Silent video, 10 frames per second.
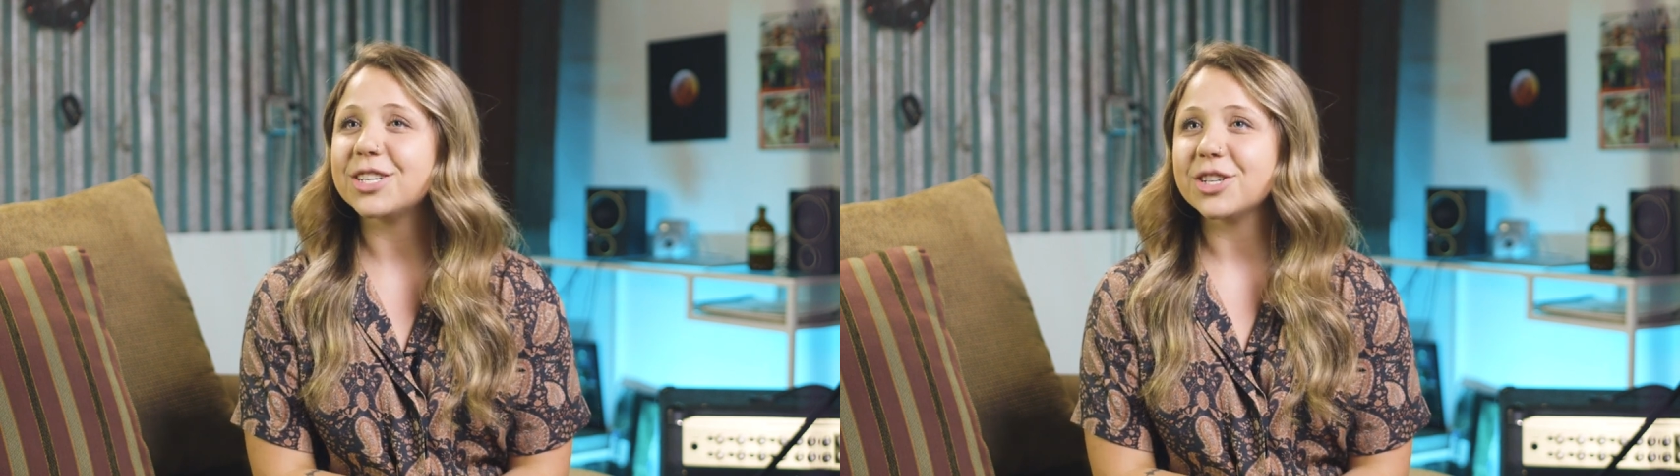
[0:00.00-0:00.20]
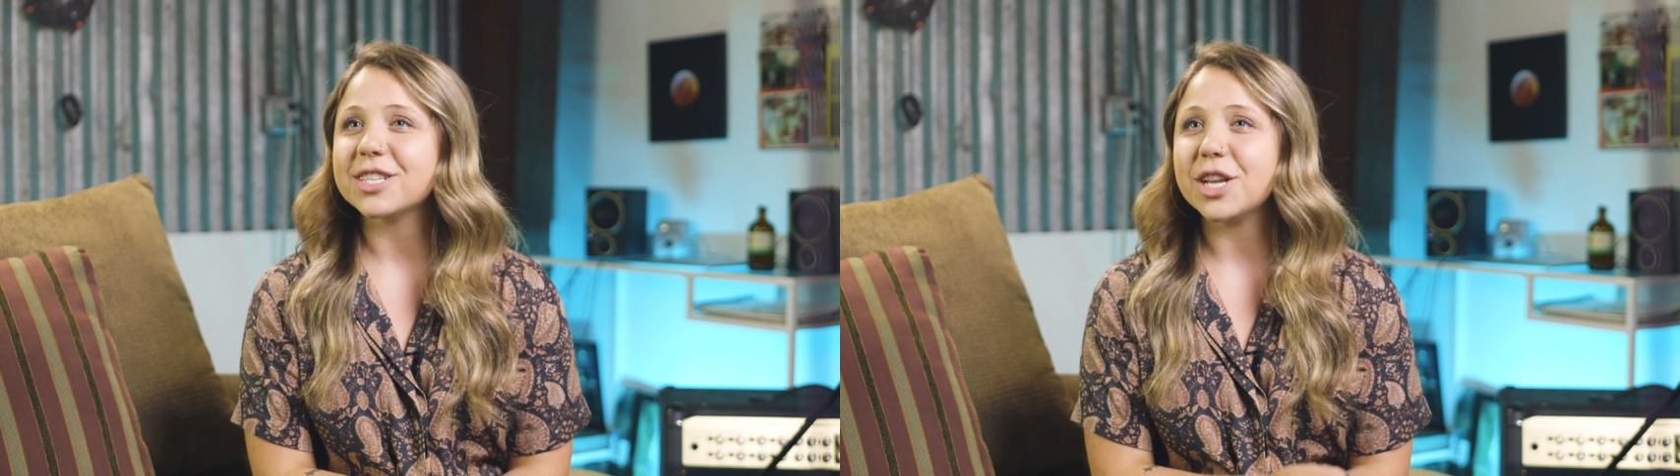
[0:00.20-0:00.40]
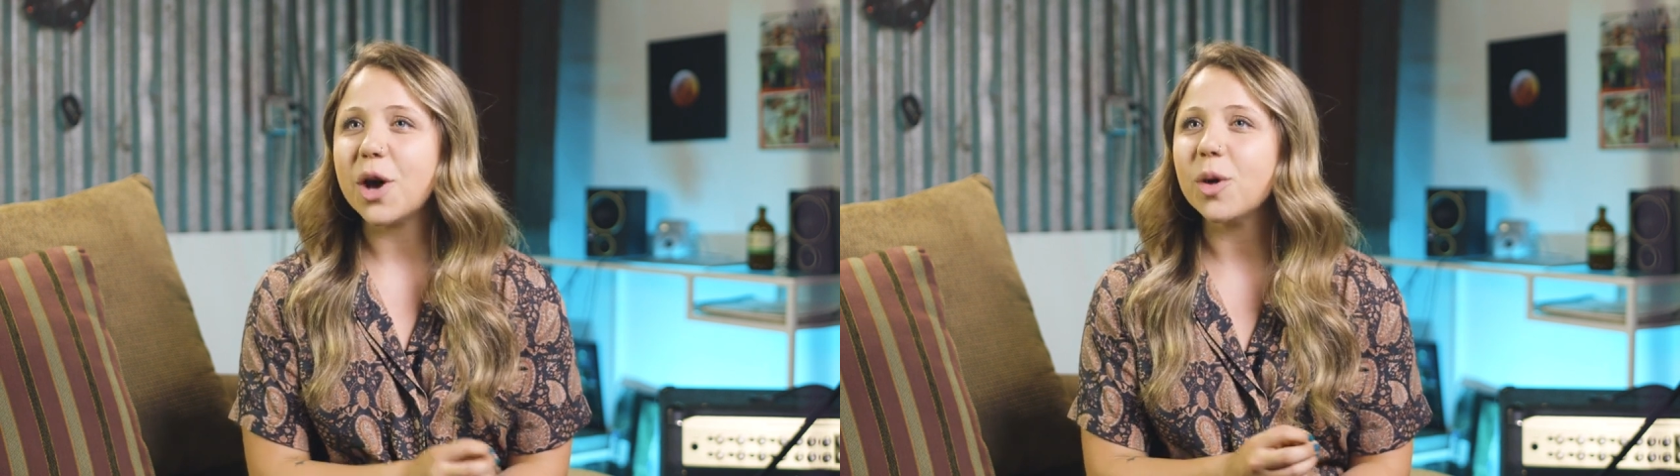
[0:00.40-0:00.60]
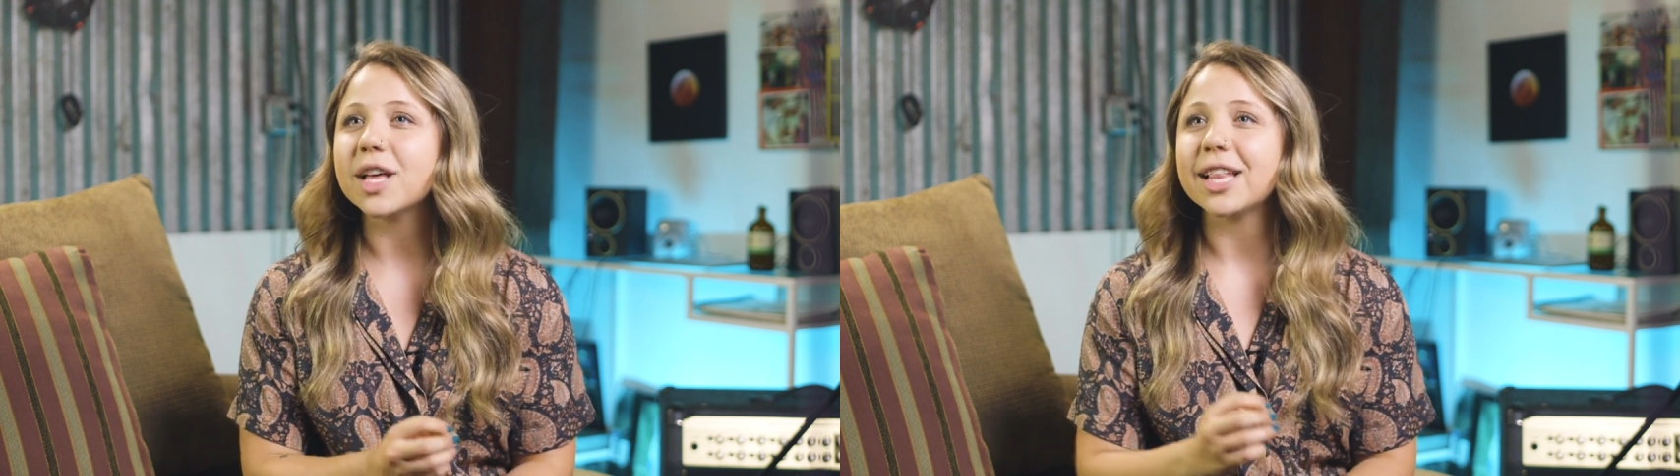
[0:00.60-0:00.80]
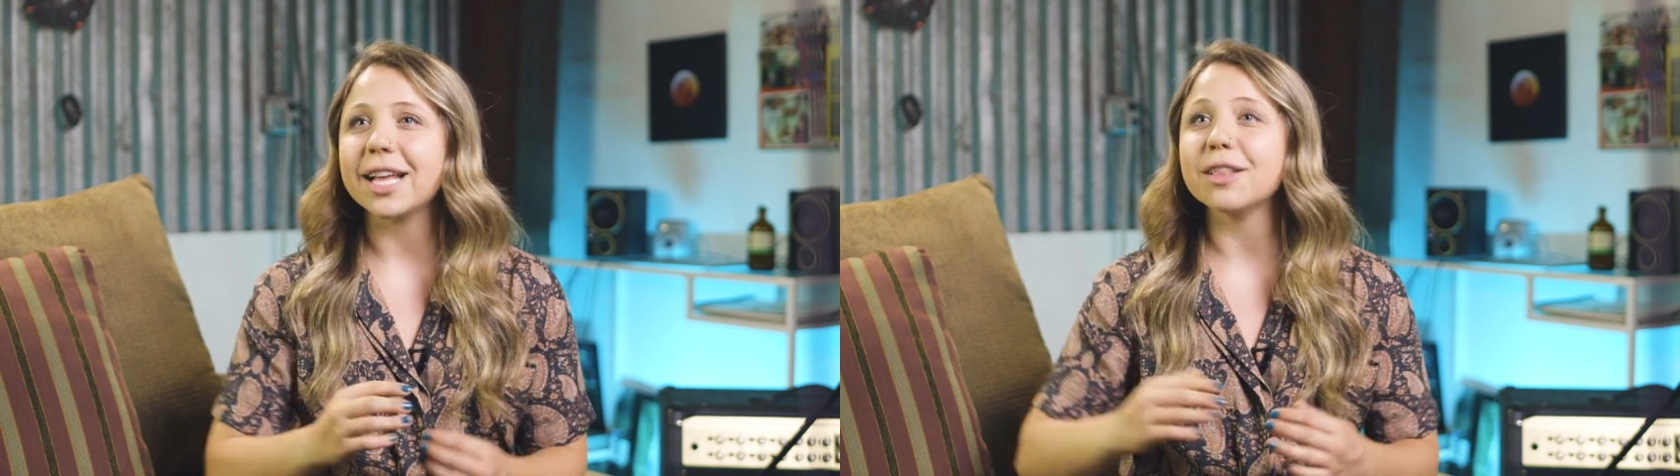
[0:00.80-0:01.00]
to just
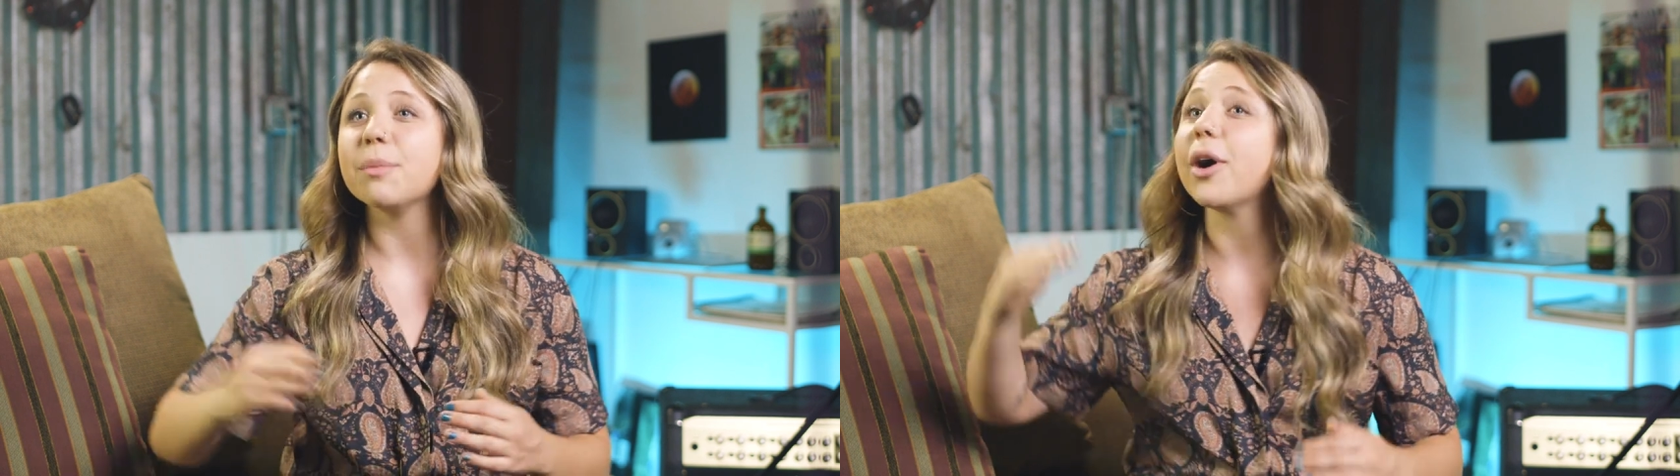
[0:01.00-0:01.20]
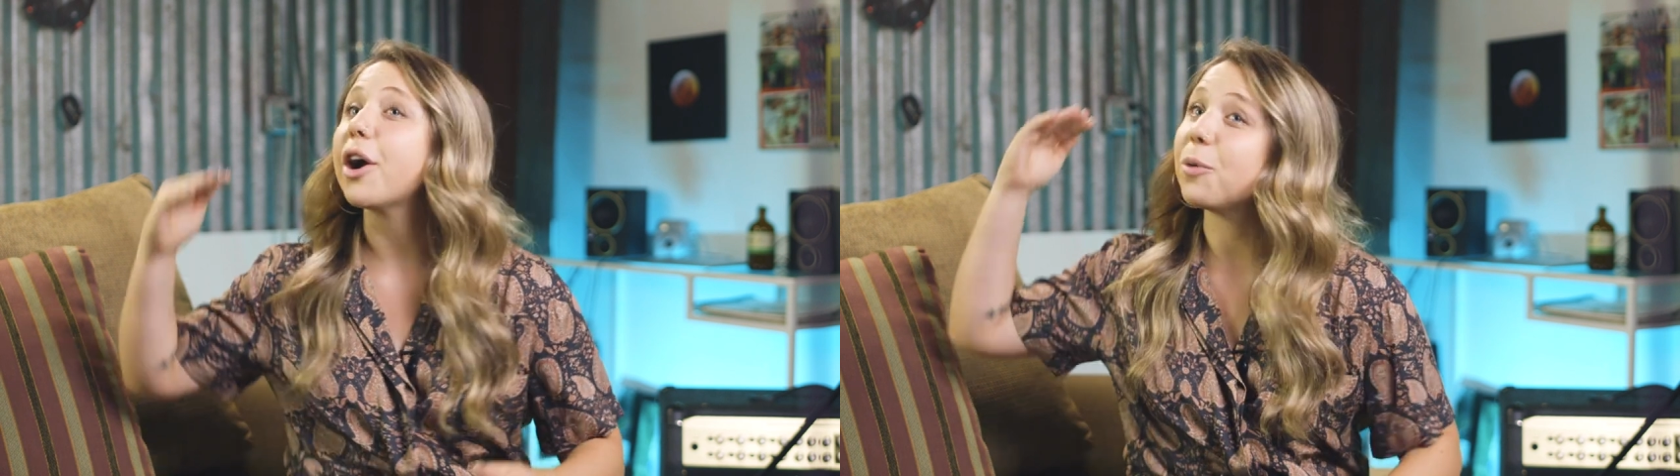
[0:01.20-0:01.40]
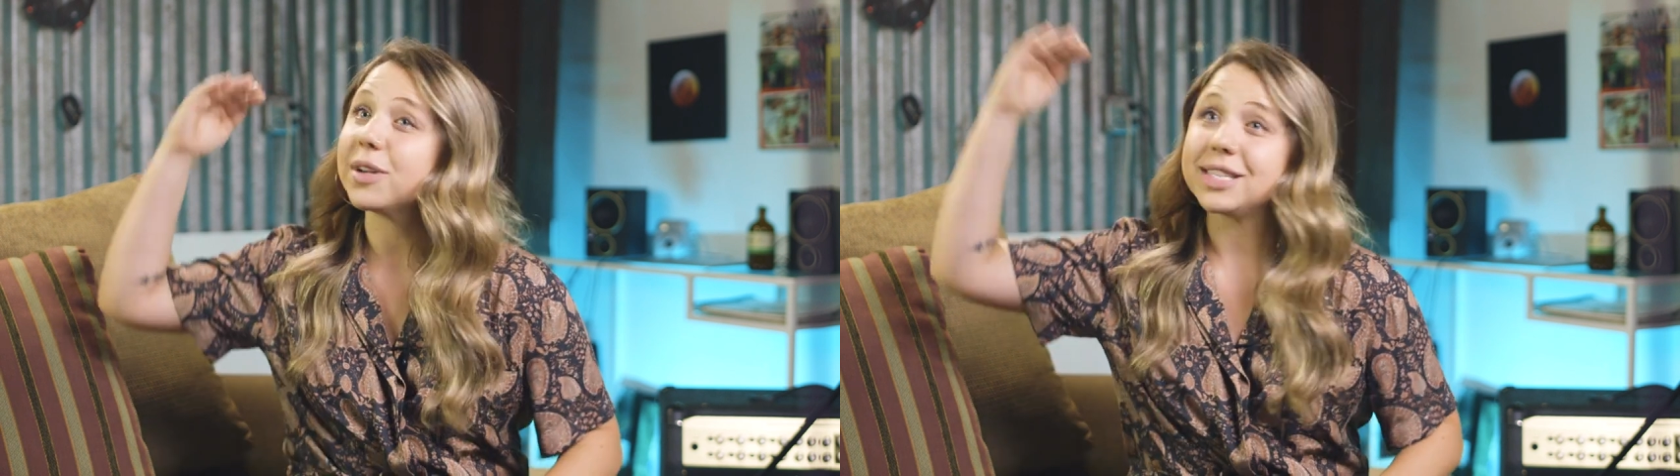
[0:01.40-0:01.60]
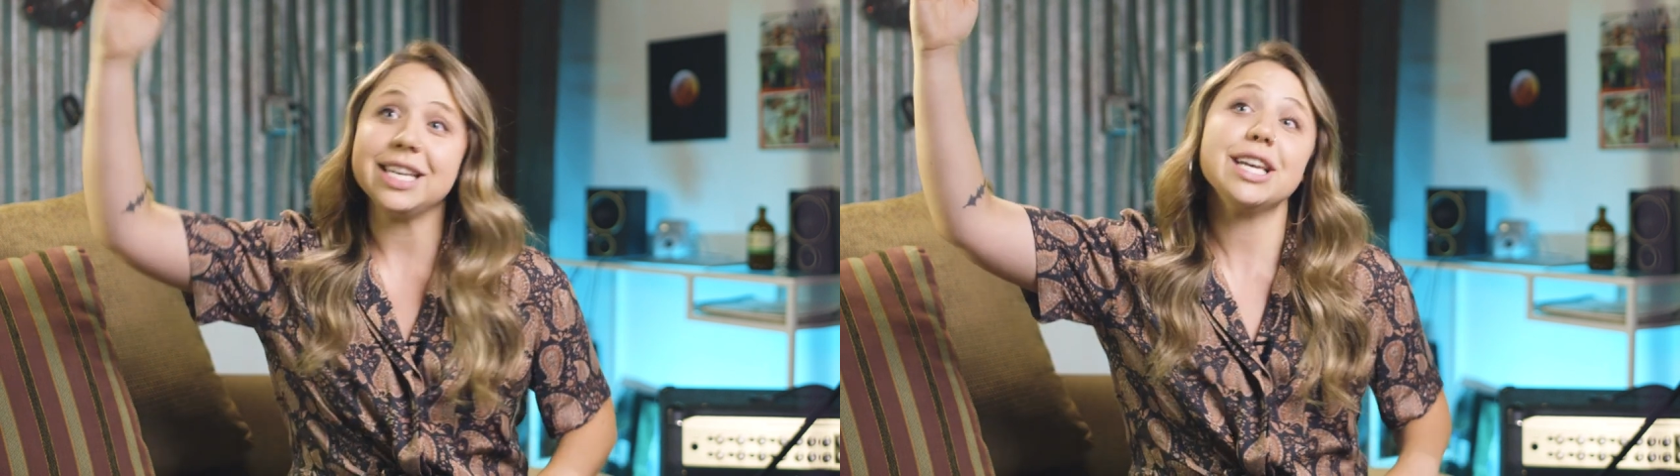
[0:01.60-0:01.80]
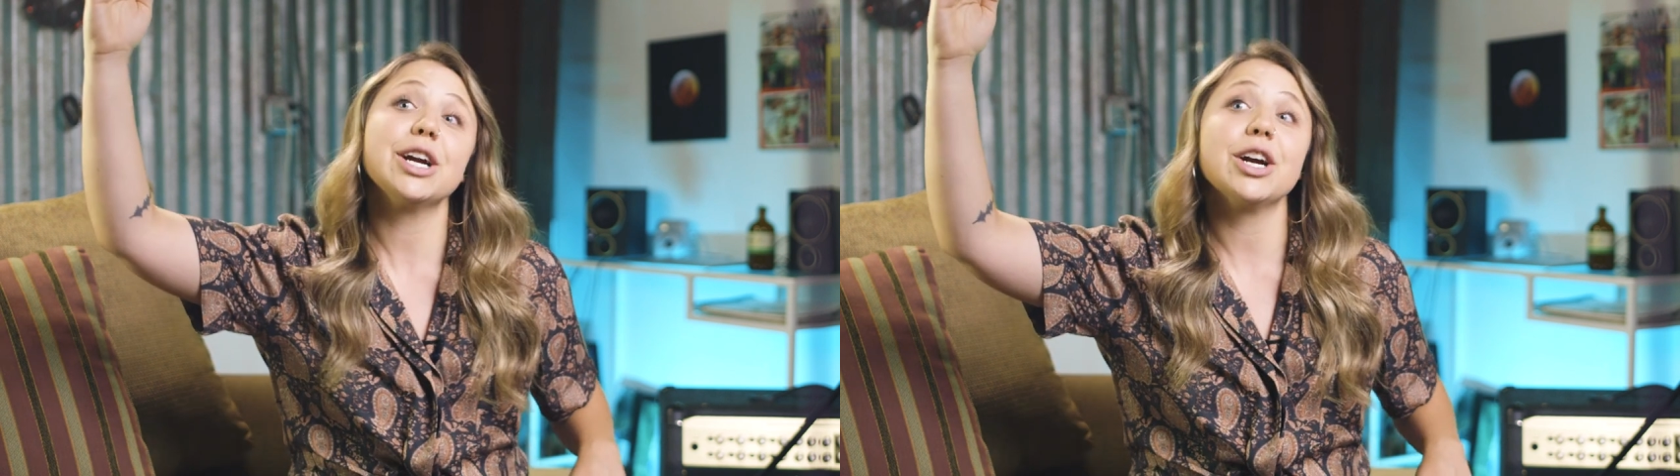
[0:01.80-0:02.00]
know that like the bar was
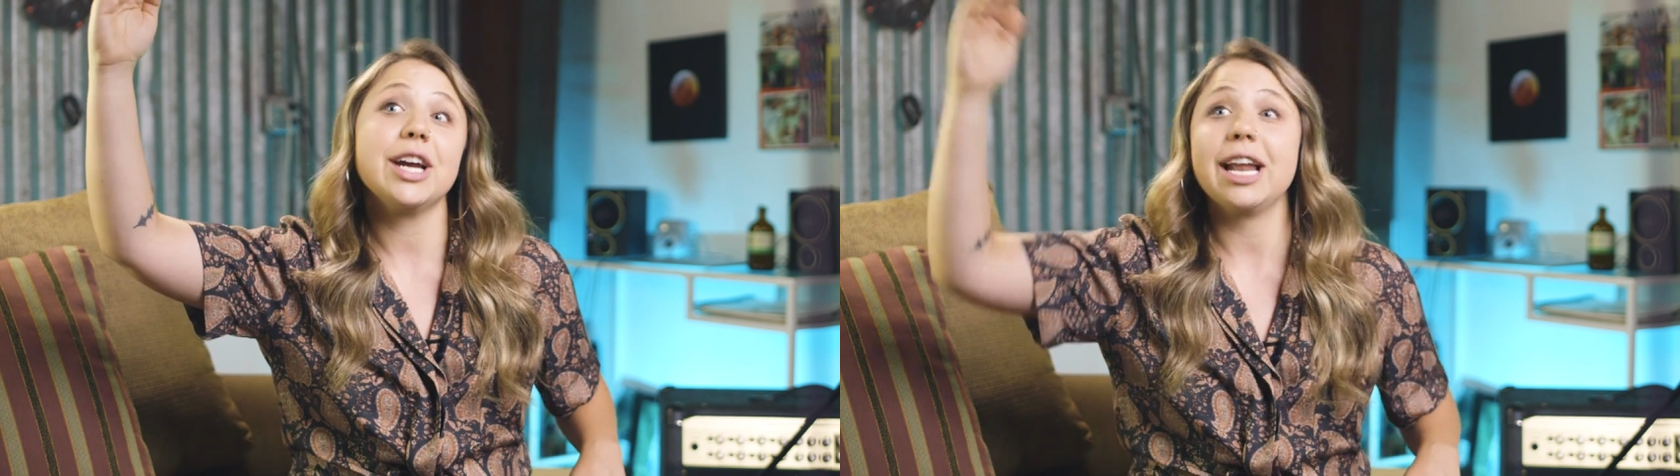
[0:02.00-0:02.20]
here